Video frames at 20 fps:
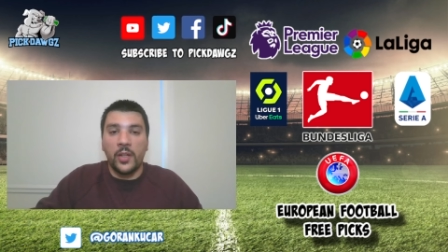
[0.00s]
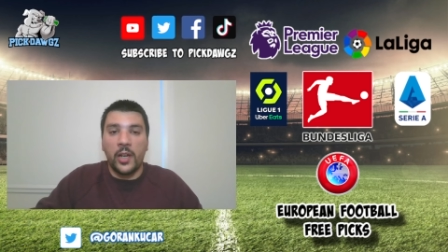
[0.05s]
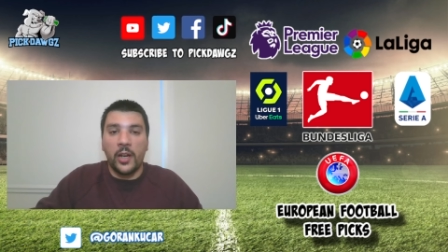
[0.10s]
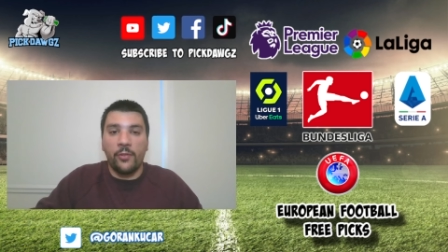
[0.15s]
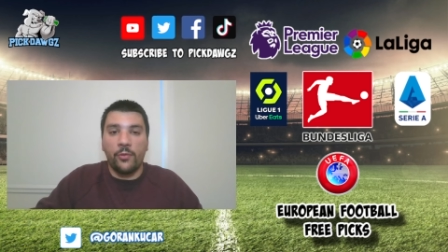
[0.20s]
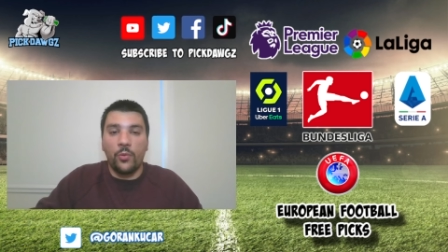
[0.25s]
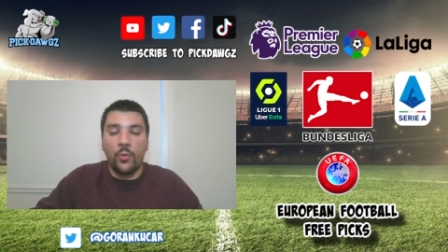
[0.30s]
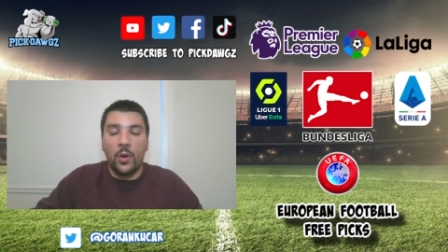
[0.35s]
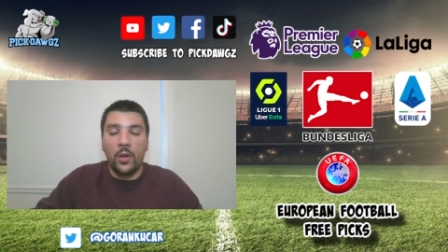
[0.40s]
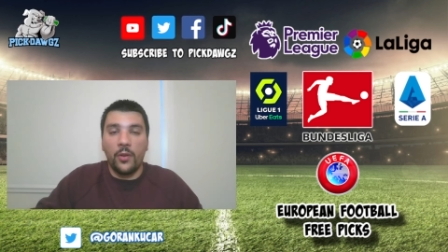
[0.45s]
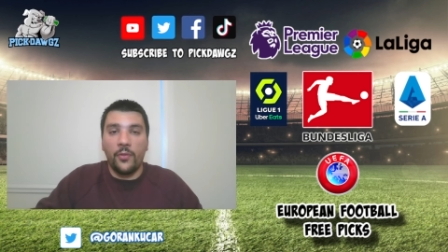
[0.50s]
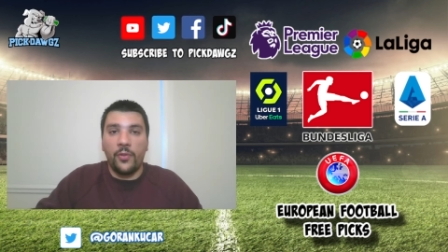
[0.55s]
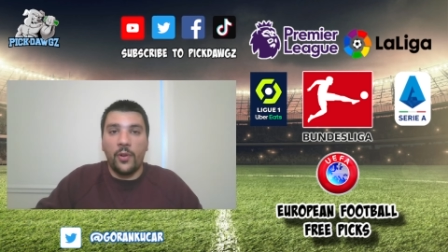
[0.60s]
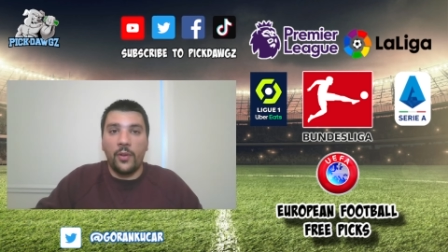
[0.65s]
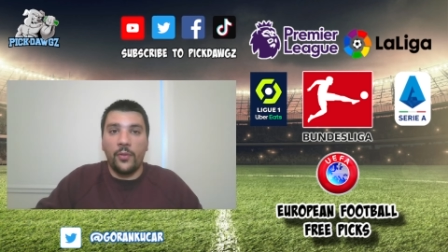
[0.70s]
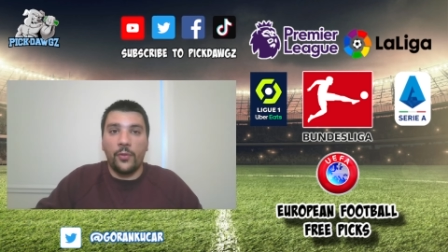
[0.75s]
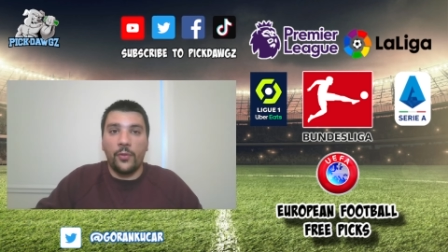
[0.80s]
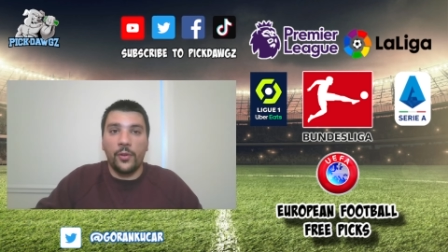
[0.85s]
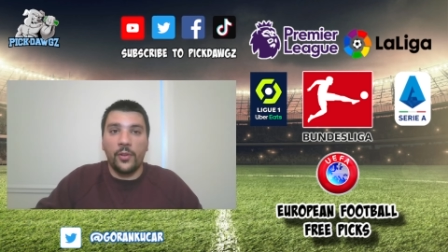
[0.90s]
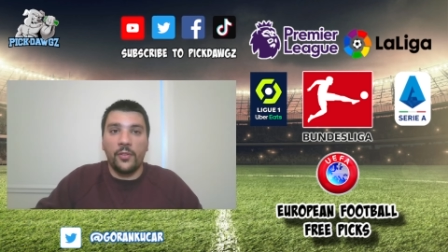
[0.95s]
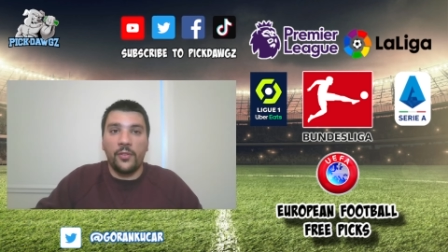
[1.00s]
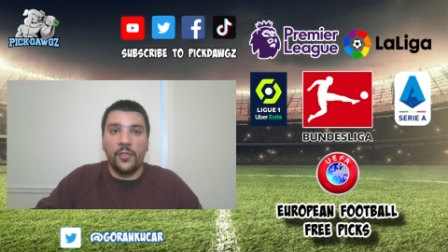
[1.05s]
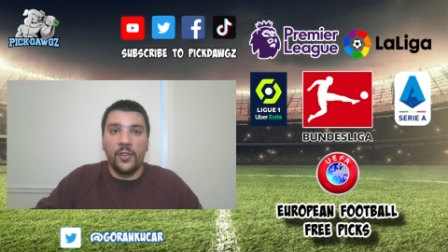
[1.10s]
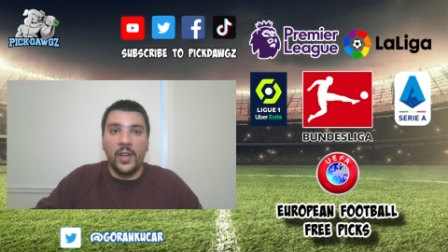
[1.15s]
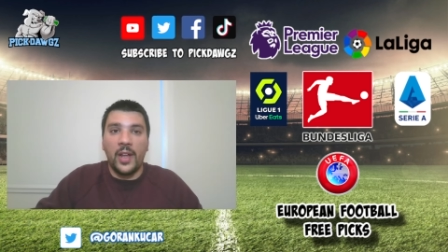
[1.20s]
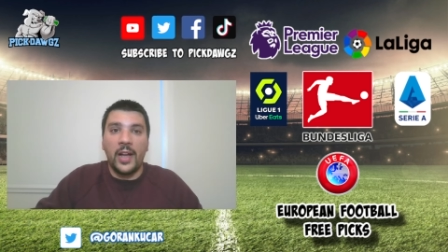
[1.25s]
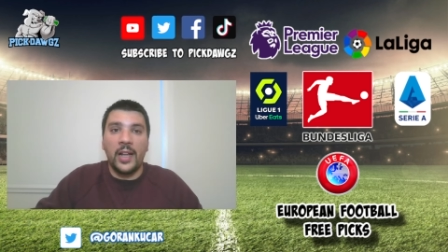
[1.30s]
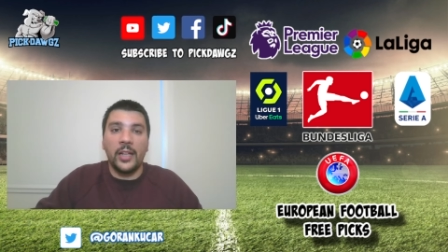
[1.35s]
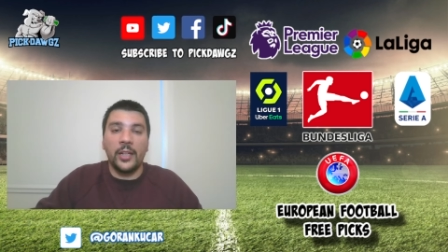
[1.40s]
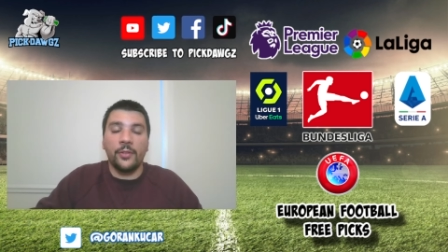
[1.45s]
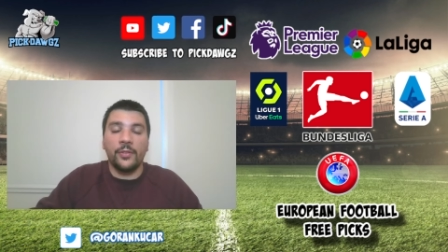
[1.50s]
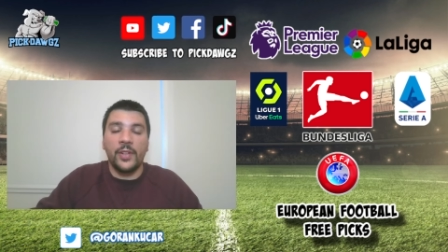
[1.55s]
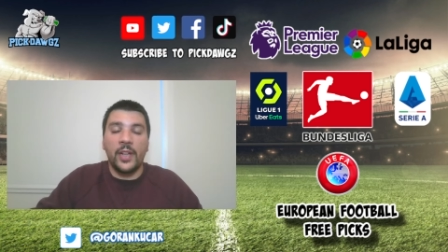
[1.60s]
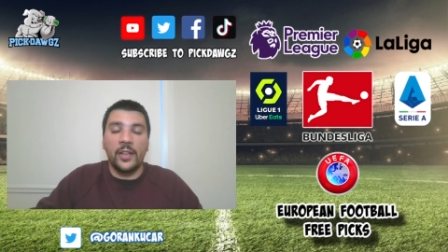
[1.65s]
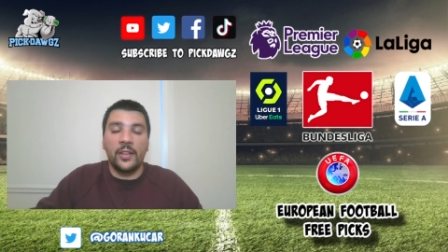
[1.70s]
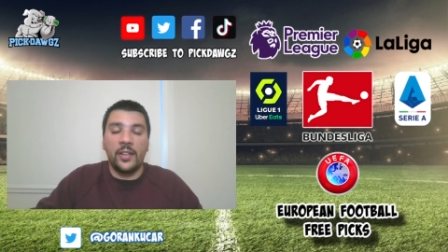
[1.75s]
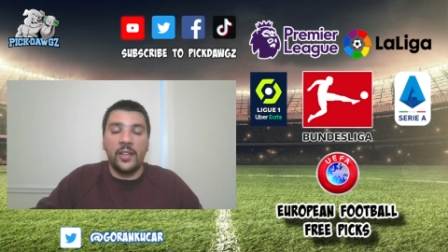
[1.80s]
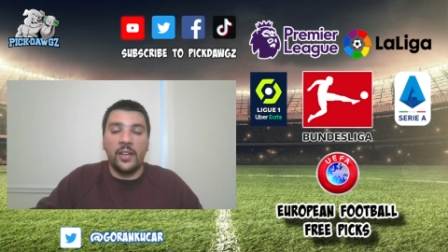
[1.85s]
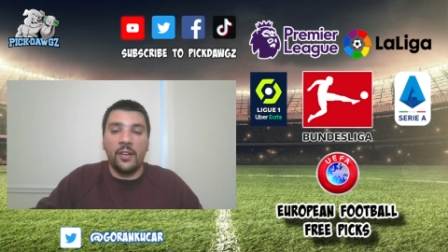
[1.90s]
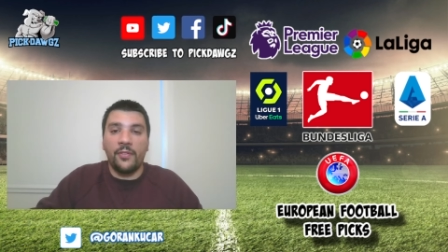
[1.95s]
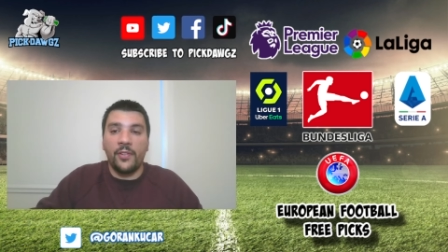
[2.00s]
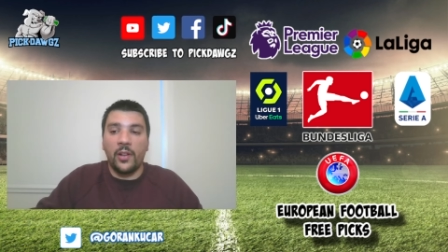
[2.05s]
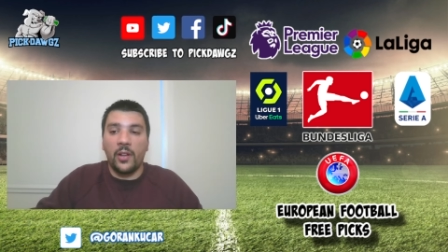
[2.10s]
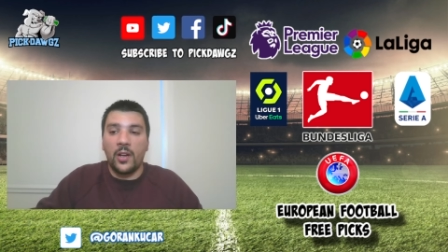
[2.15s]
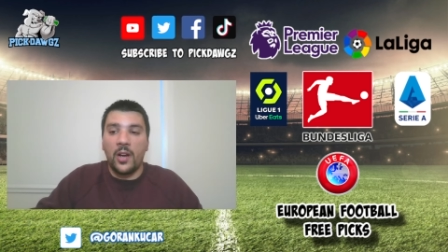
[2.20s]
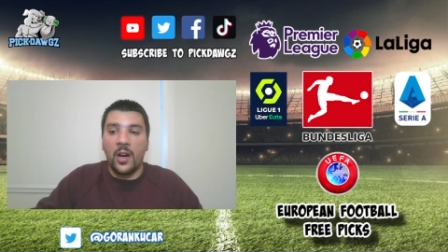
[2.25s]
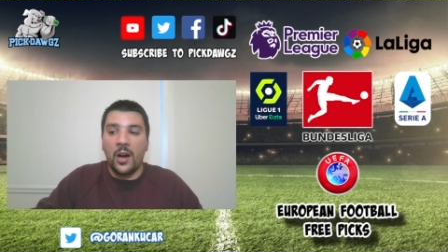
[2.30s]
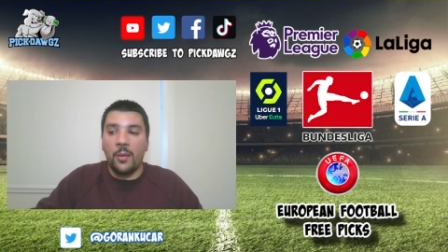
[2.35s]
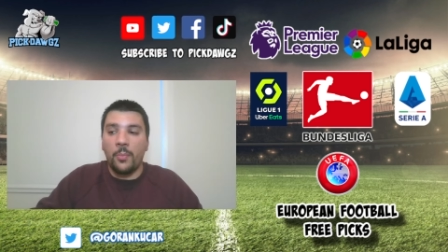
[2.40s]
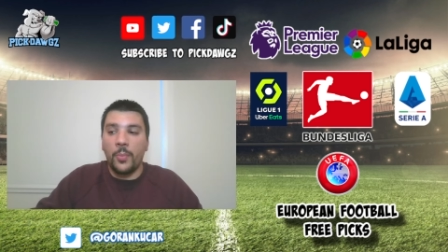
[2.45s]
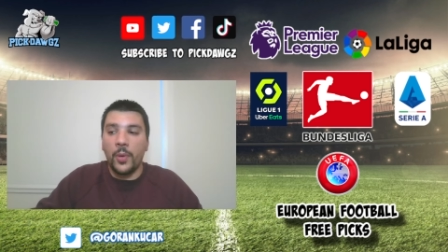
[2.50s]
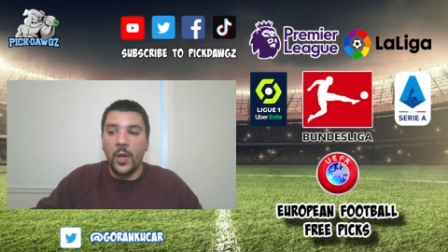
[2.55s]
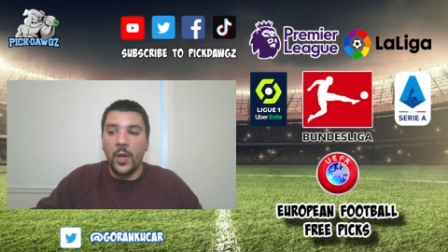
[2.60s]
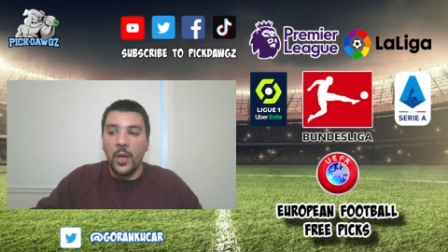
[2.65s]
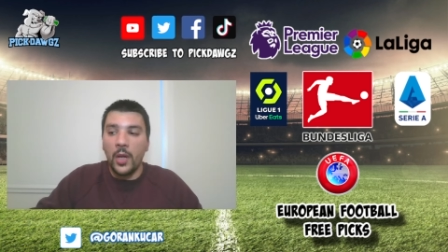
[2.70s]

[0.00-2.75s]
They have qualified for the finale of that EFL Cup.